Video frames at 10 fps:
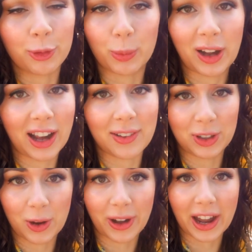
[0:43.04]
for when I
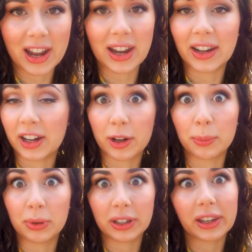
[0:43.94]
have yoga, and I
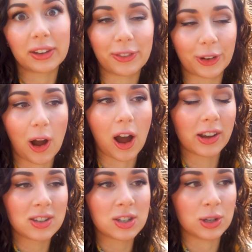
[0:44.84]
completely
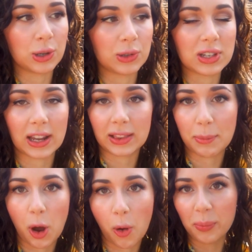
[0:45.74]
forgot to take
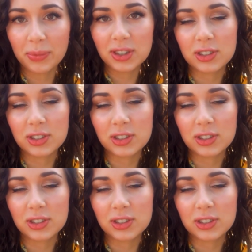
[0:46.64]
them home.